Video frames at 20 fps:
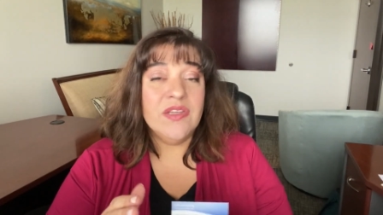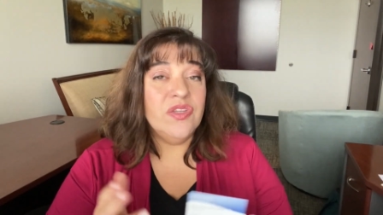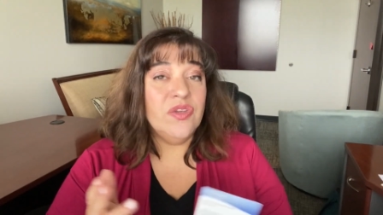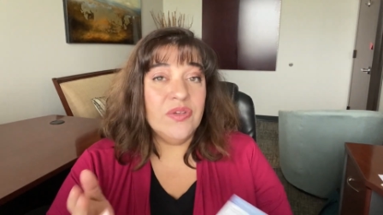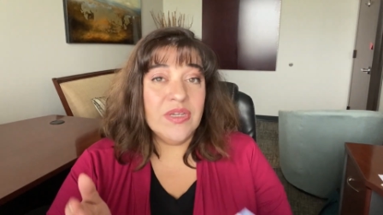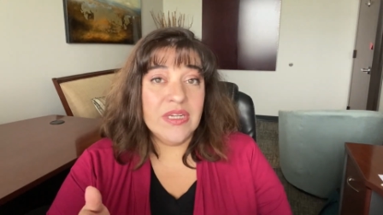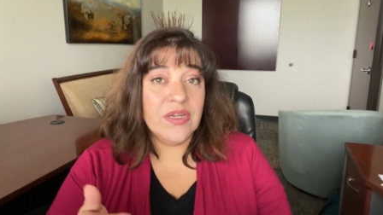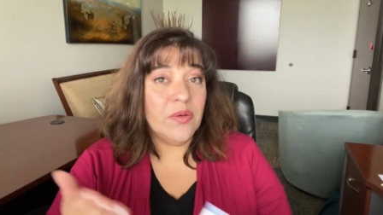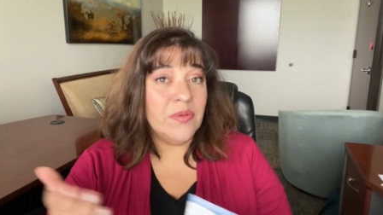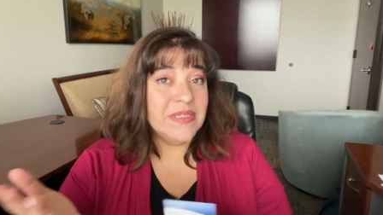
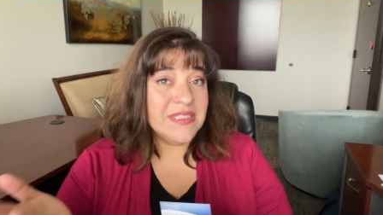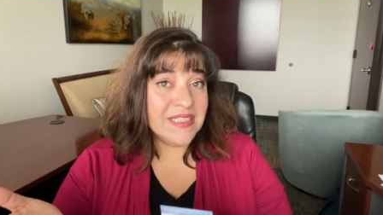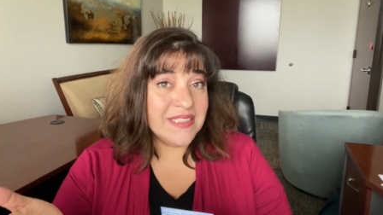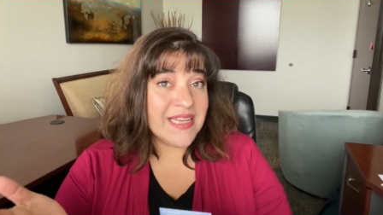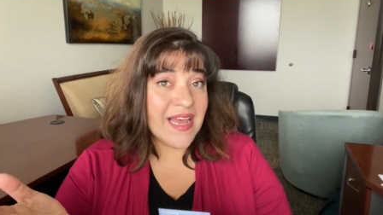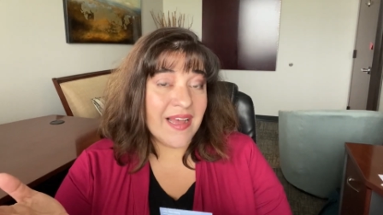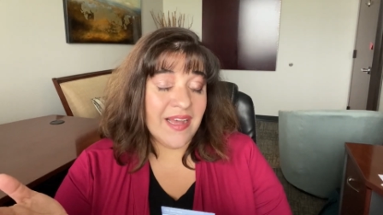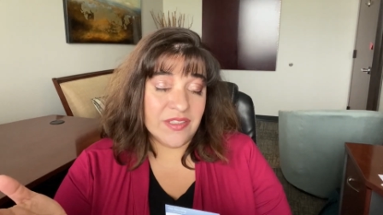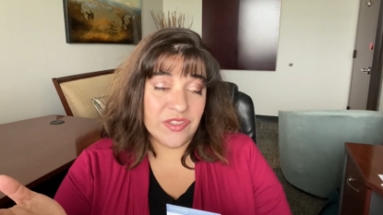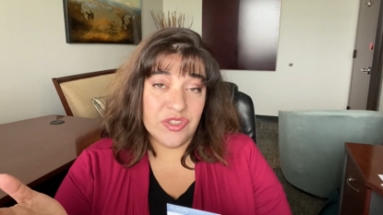You can always
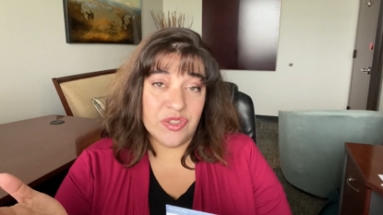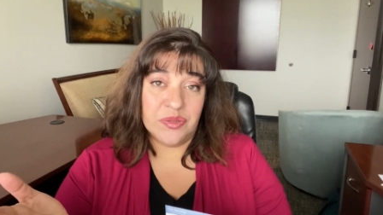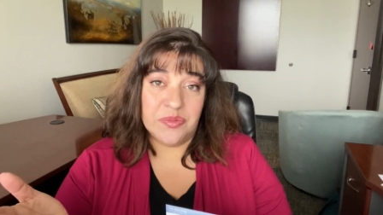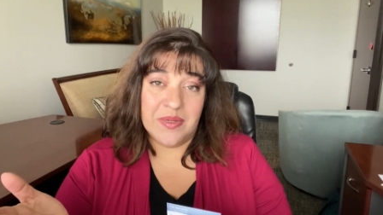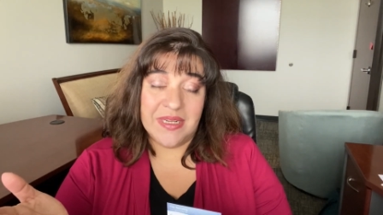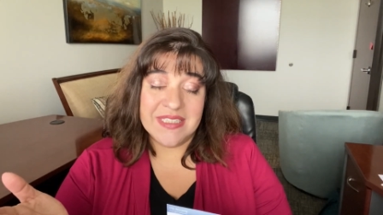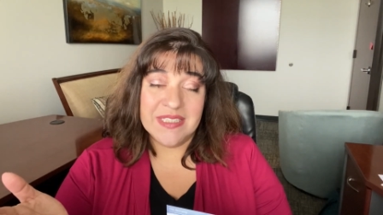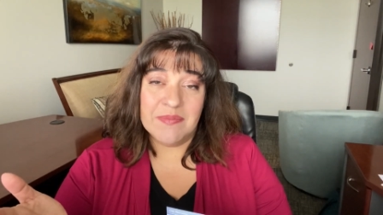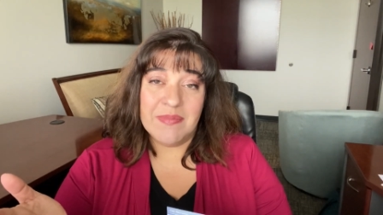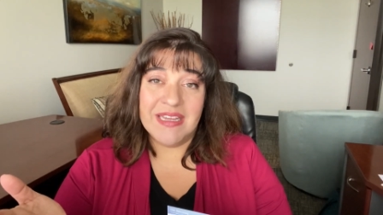attach your
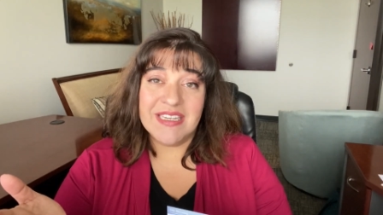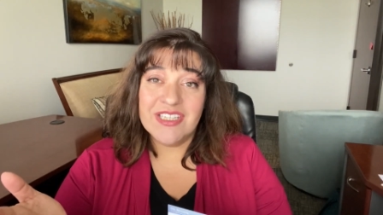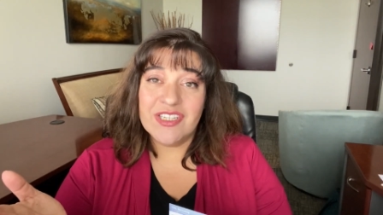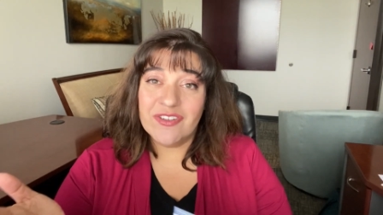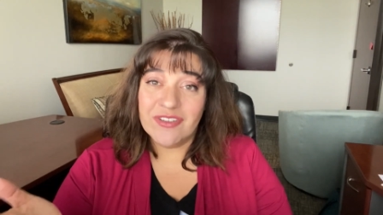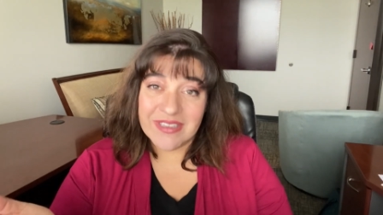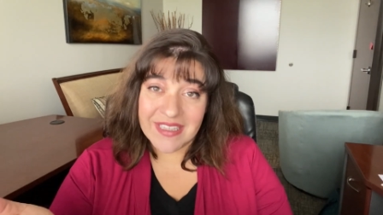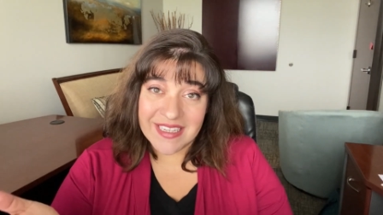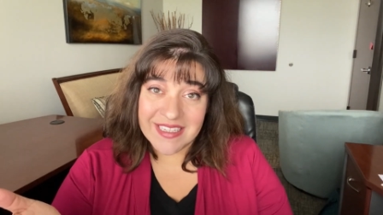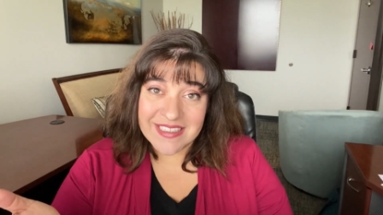resume
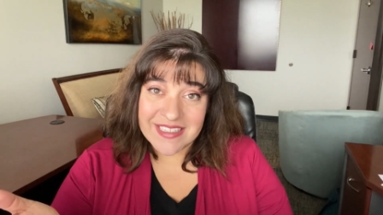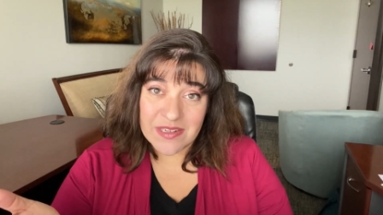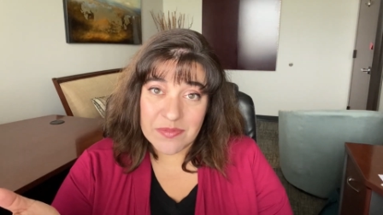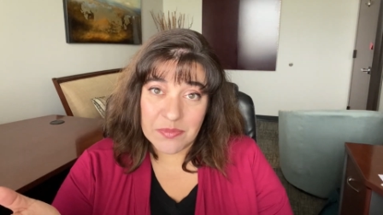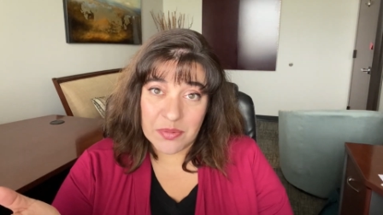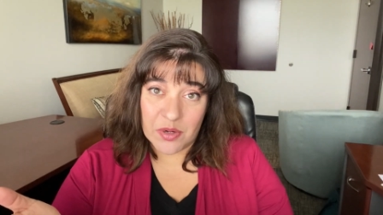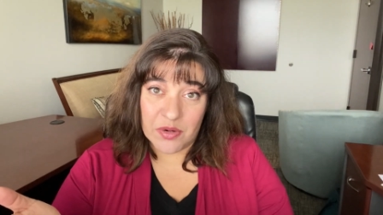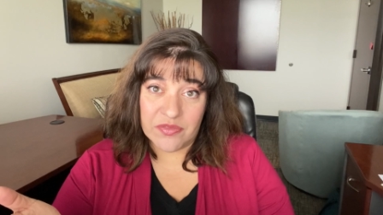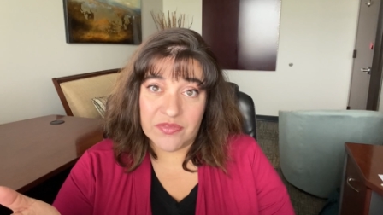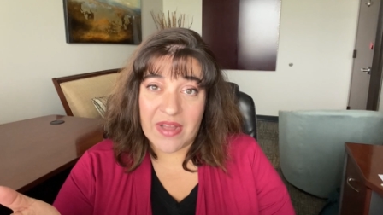to your
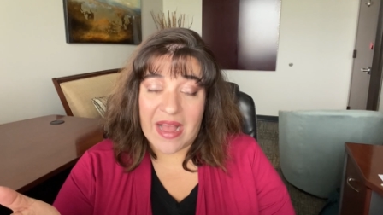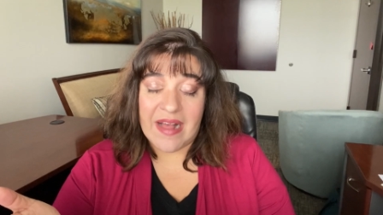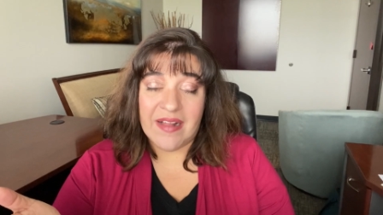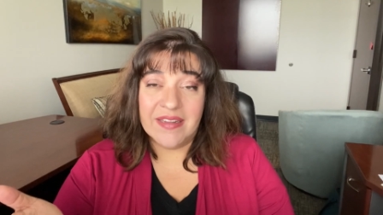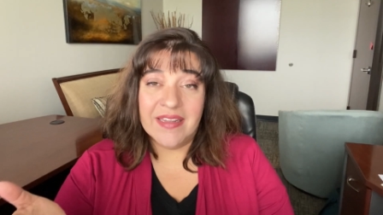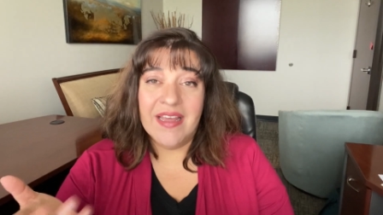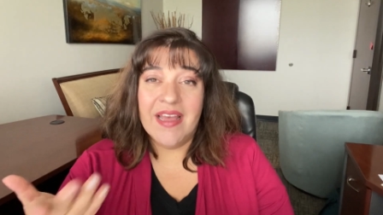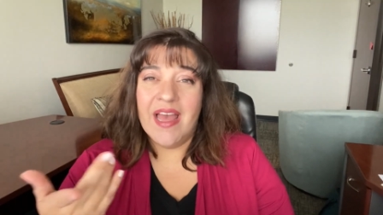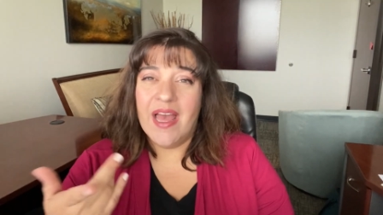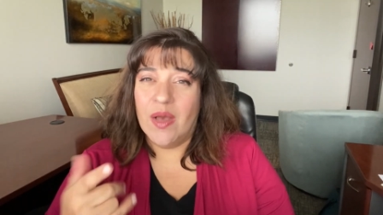LinkedIn
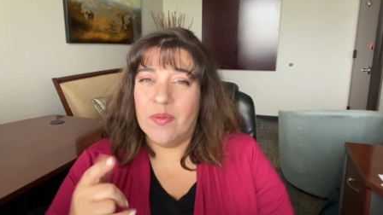profile.